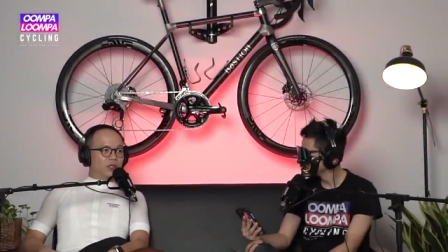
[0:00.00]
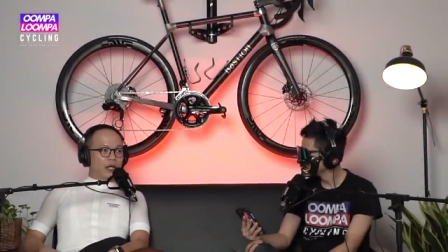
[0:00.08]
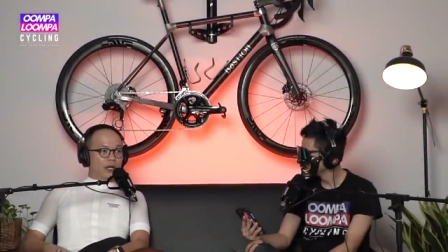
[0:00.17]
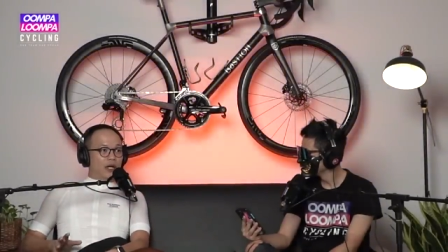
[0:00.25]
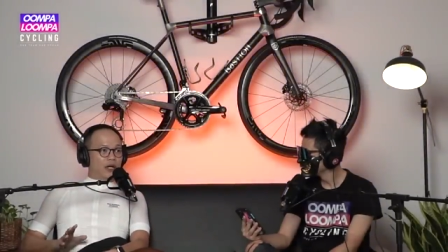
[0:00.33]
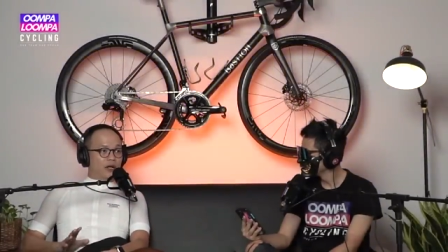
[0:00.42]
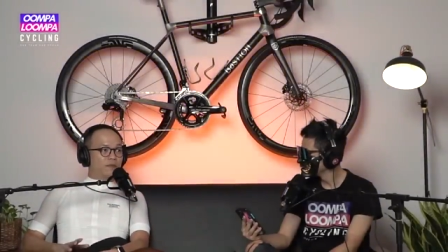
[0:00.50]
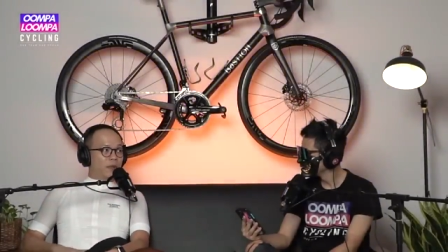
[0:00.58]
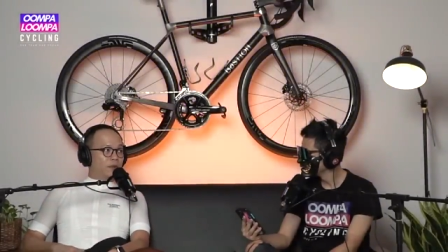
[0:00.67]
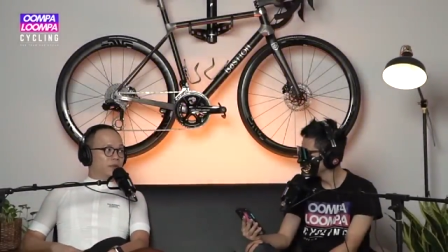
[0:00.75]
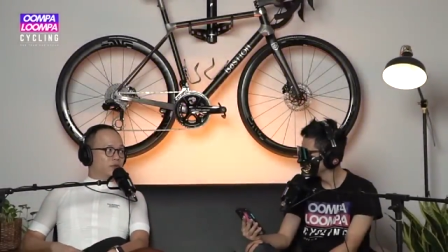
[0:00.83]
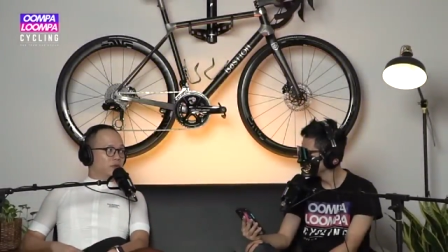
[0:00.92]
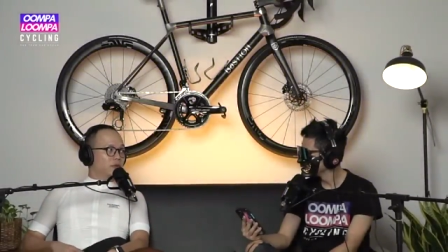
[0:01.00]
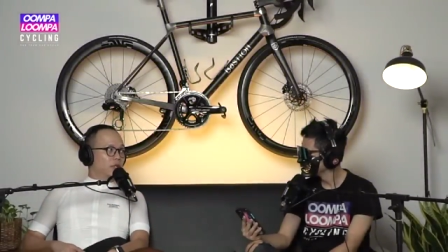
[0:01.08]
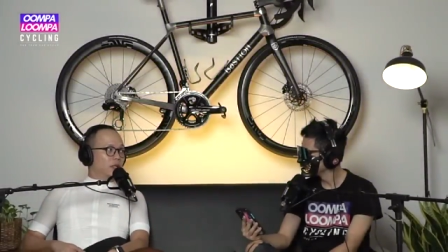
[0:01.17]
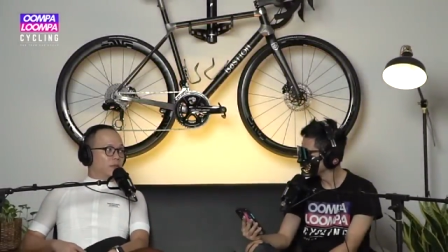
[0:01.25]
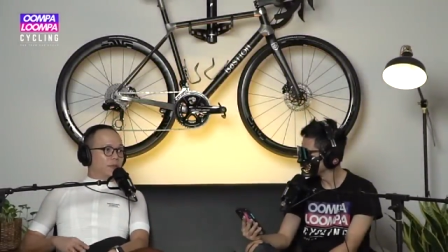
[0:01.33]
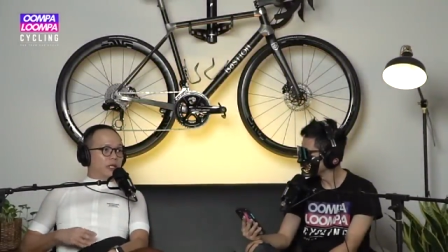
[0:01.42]
I, I have MAAP also,
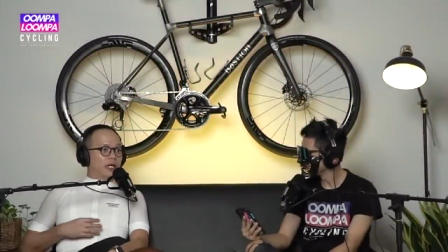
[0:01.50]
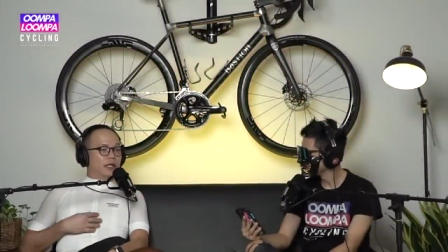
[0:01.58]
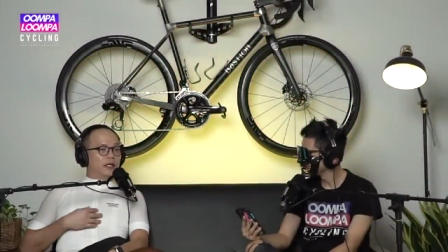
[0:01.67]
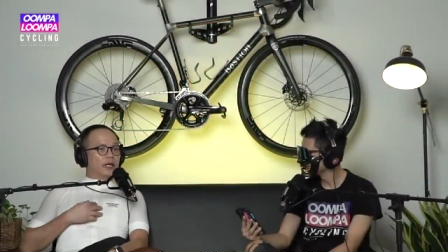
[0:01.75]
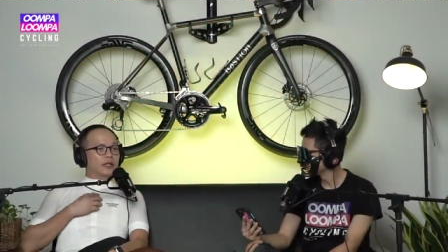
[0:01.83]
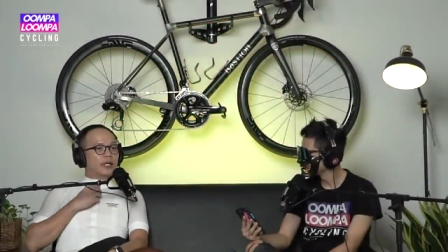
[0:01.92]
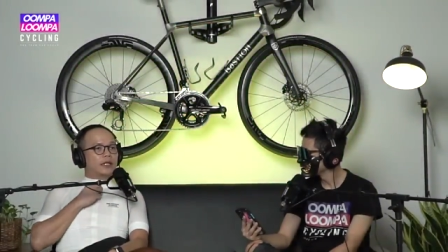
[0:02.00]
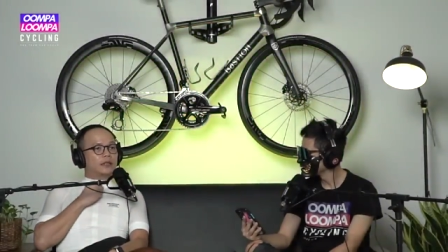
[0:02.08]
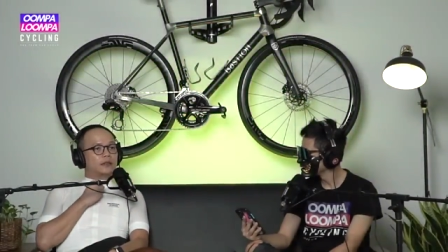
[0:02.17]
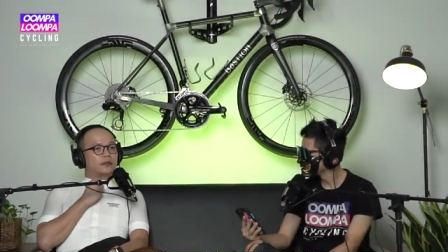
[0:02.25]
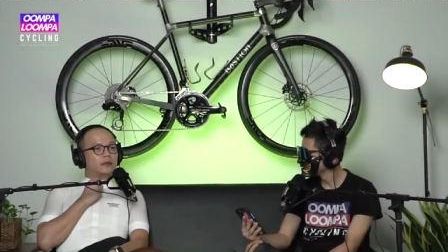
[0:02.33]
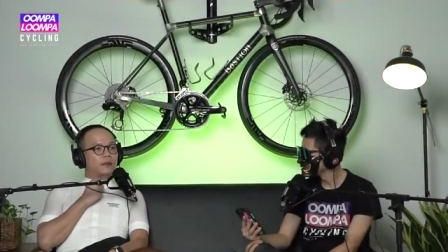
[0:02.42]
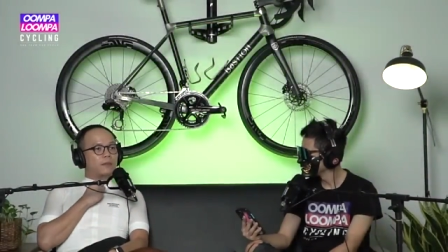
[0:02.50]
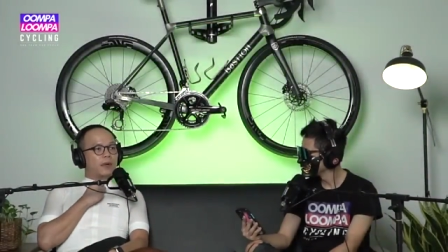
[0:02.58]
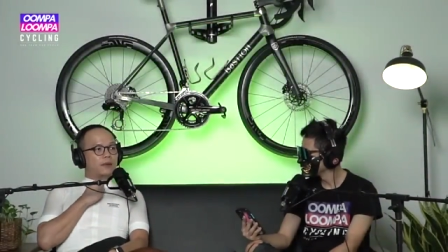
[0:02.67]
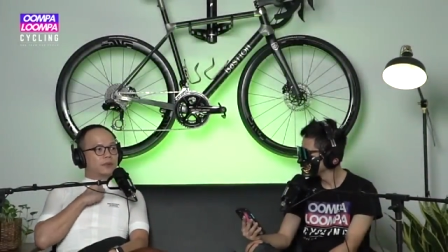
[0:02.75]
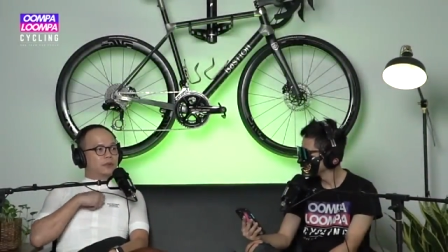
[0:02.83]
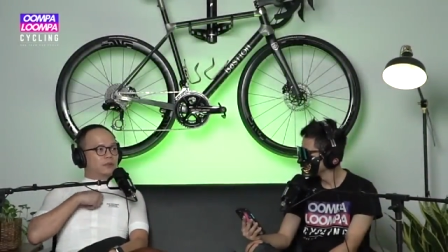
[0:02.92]
mm. but I, I like MAAP's